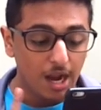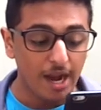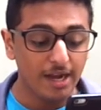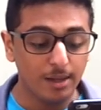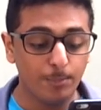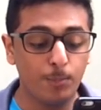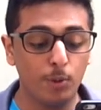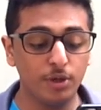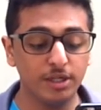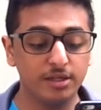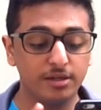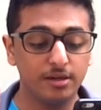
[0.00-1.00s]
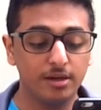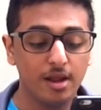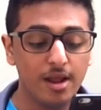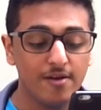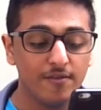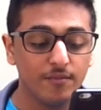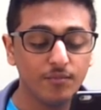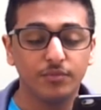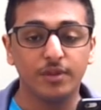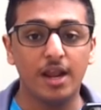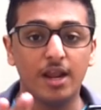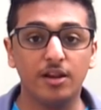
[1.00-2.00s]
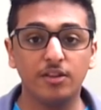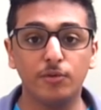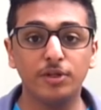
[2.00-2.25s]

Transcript: And I put it. The